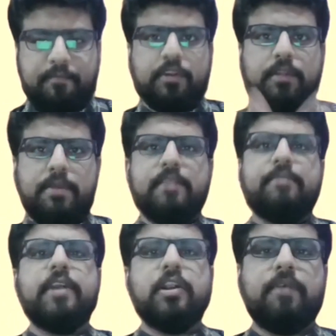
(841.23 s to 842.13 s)
For the
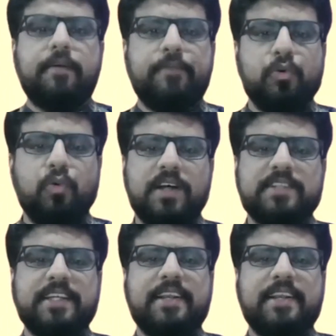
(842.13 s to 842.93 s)
benefit of our viewers and